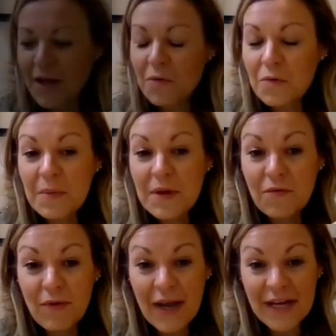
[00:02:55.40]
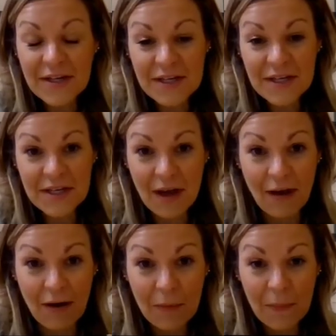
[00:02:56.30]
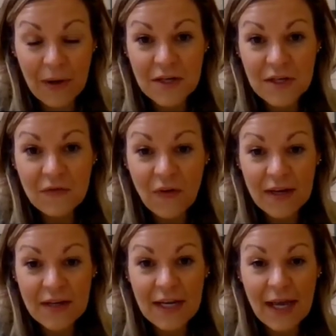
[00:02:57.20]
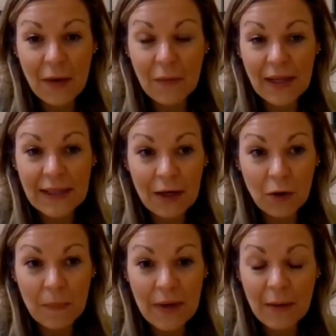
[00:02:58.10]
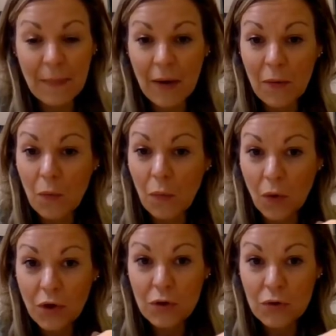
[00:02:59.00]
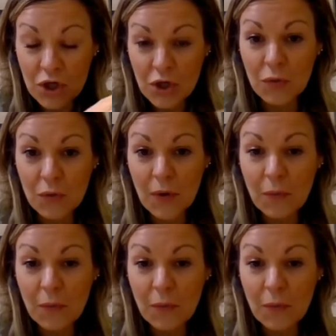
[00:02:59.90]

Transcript: Now, it would be great to start by just finding out a little bit about what you do,